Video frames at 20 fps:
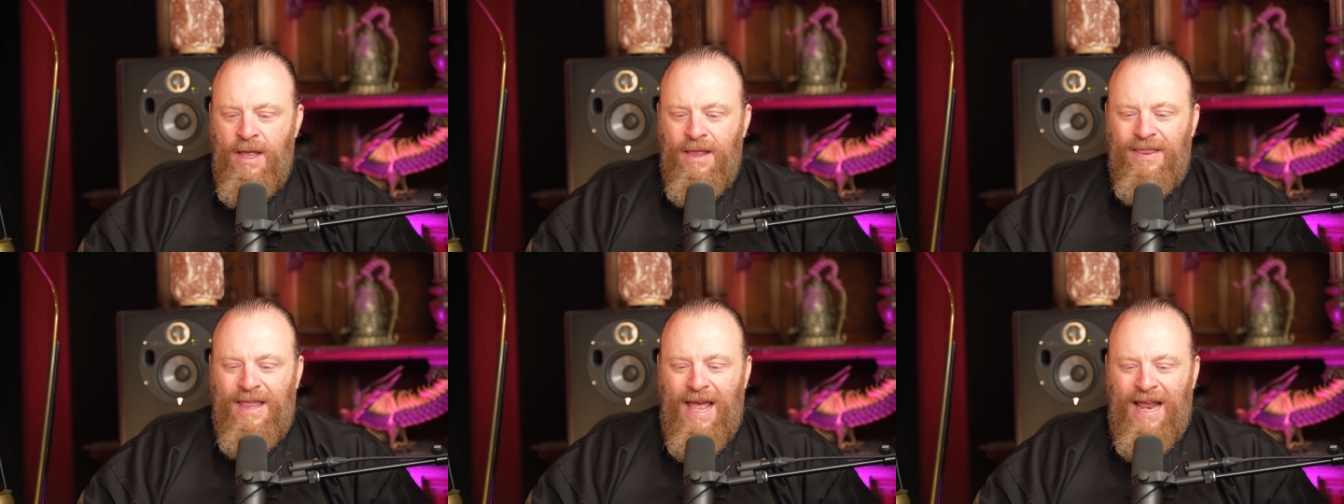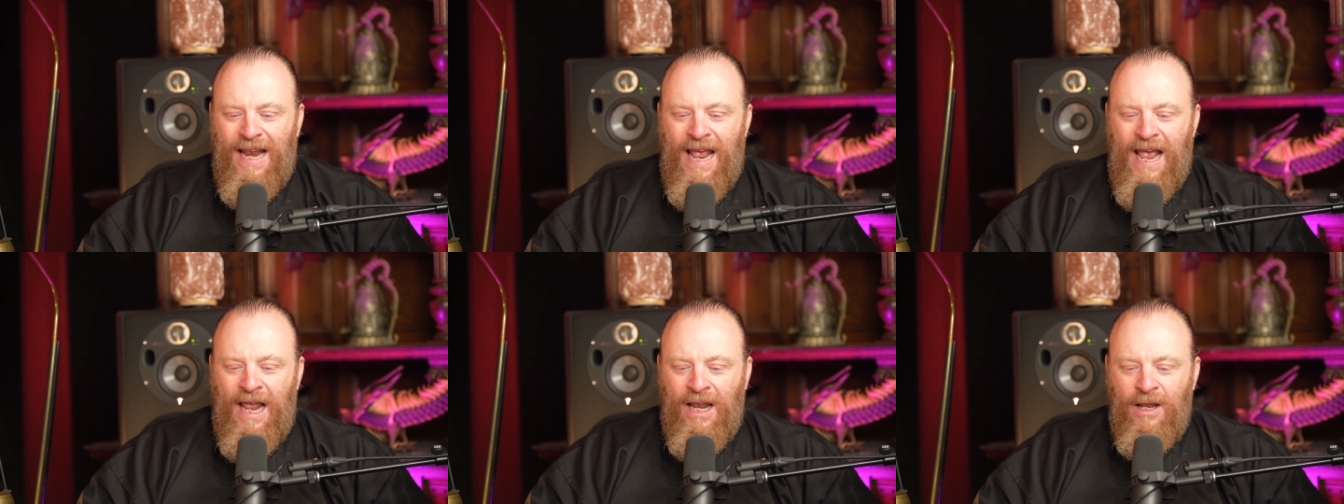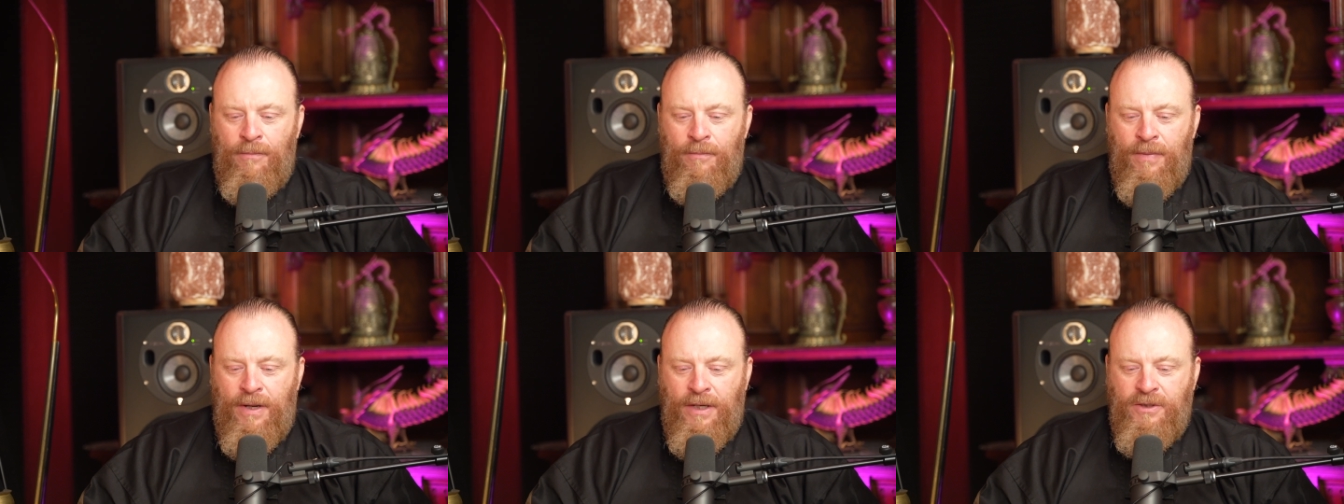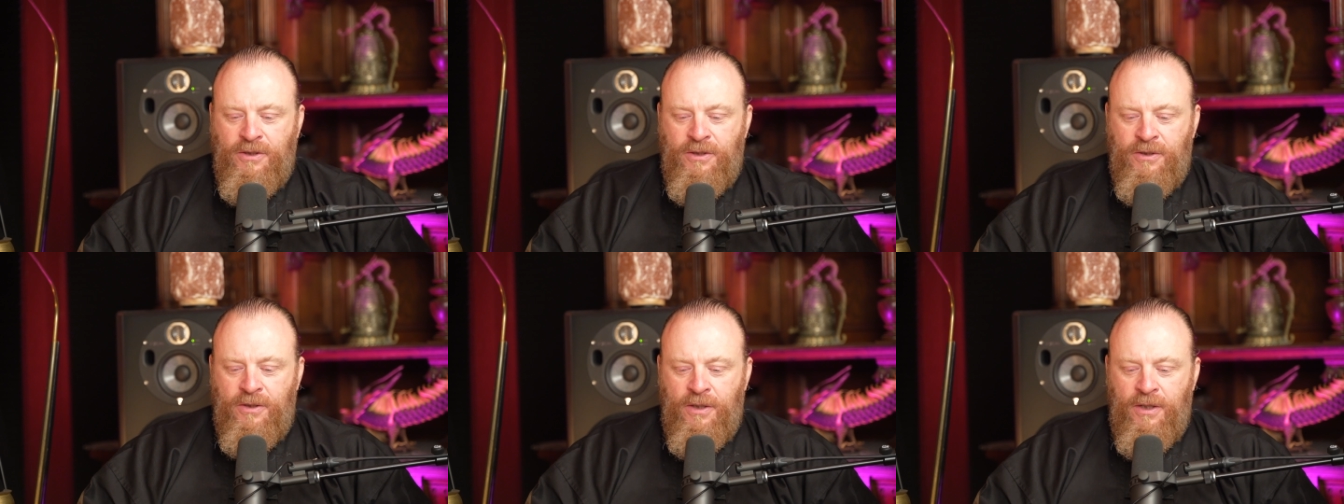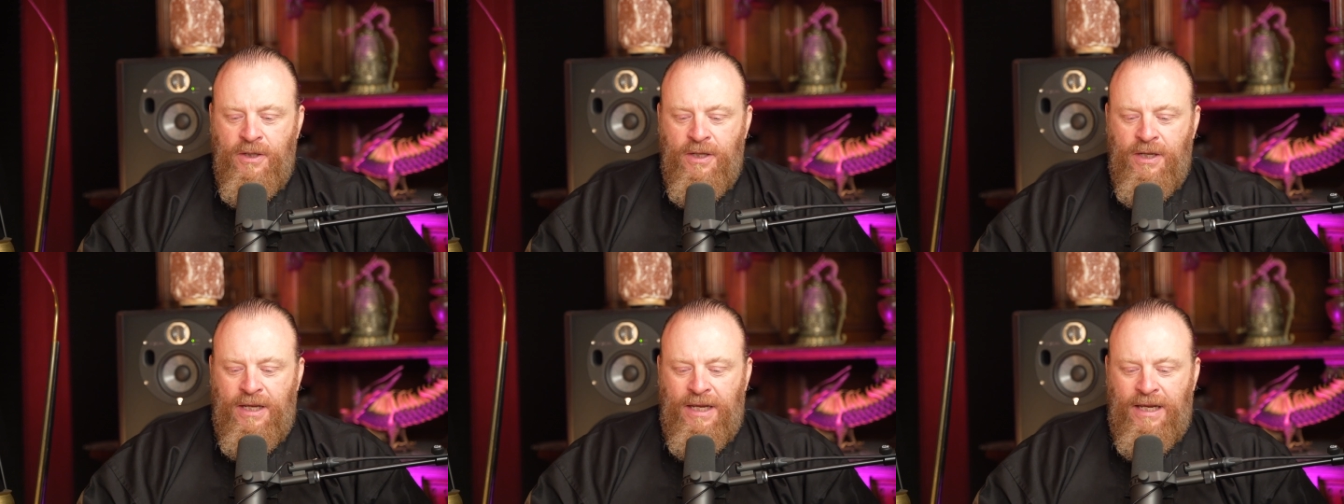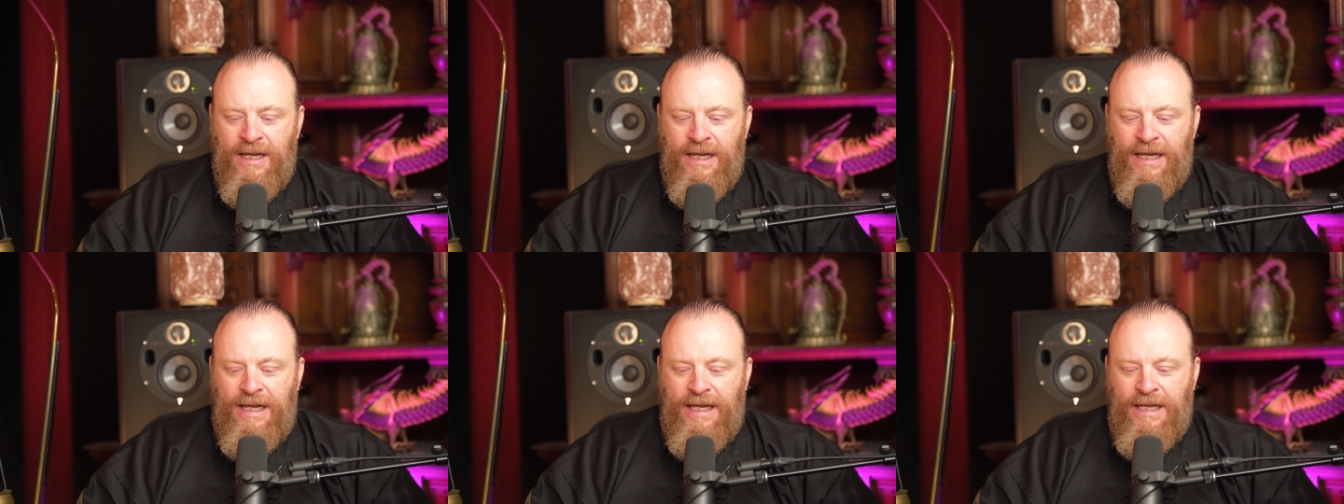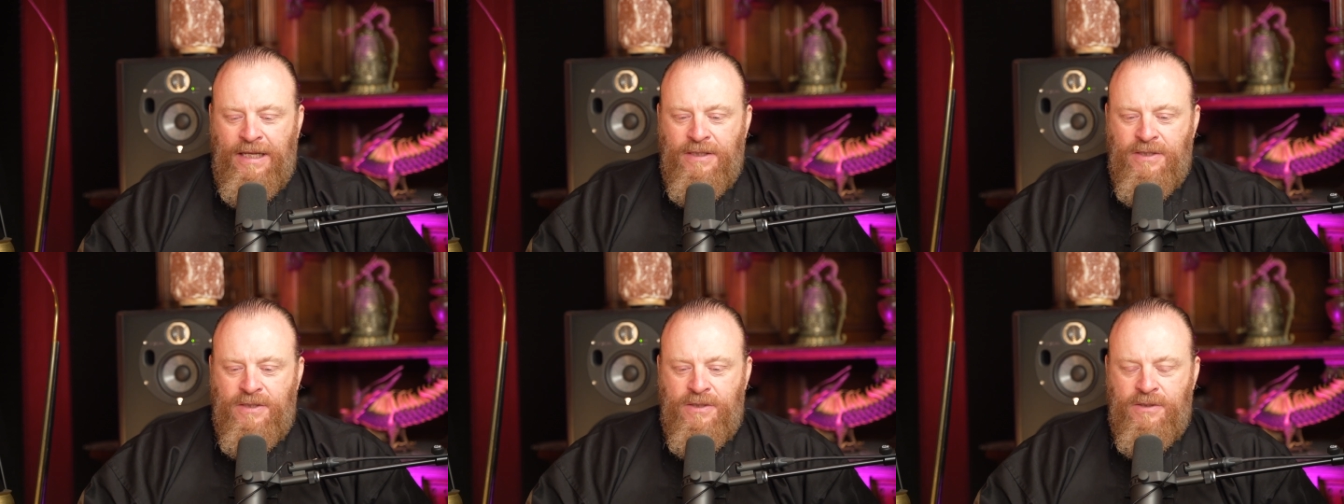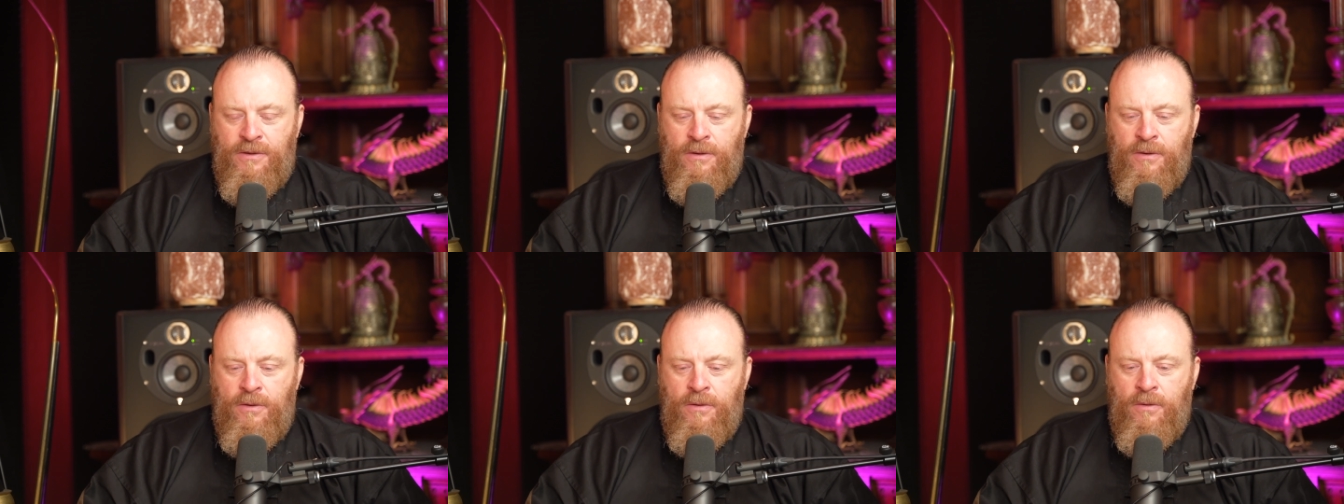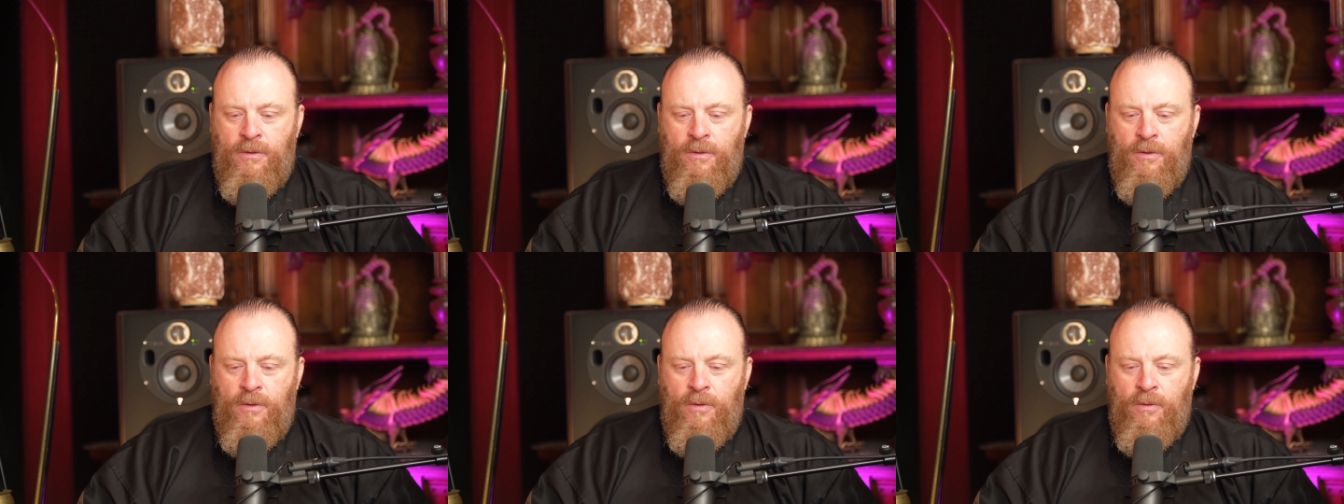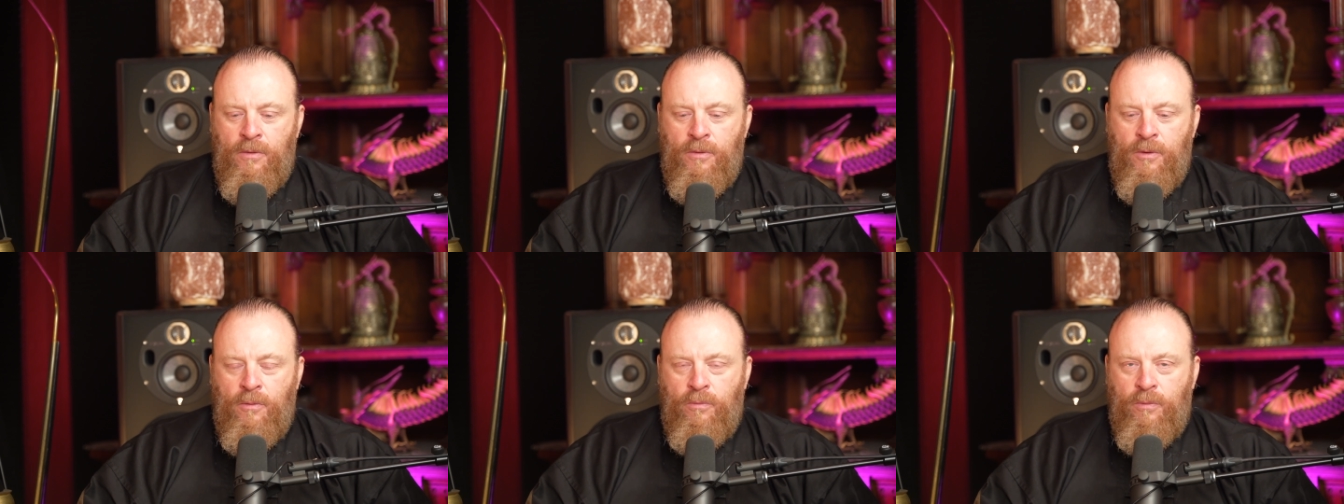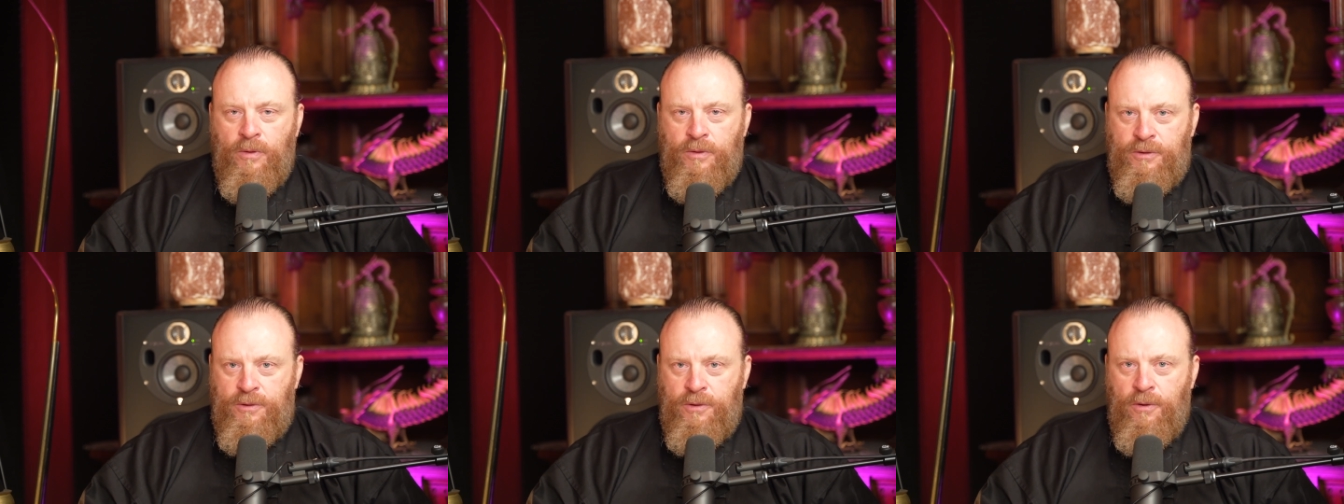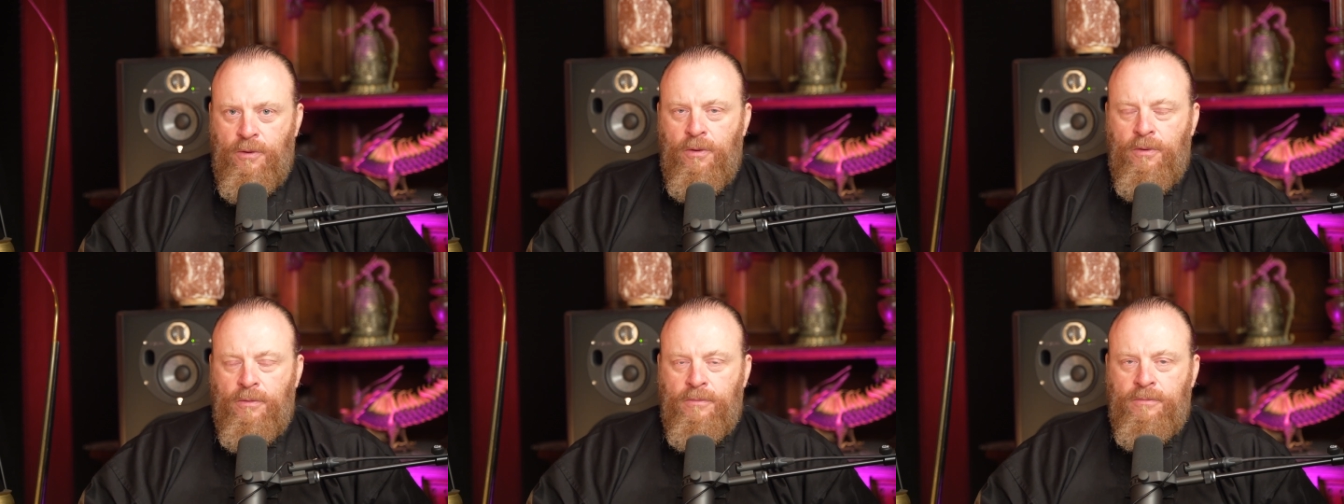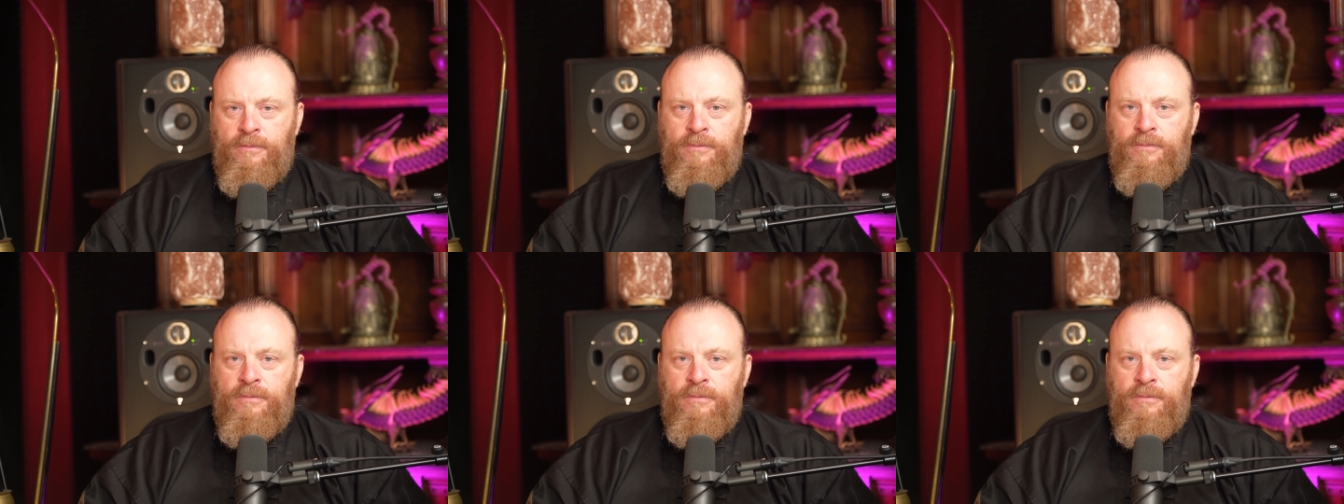That element is the return.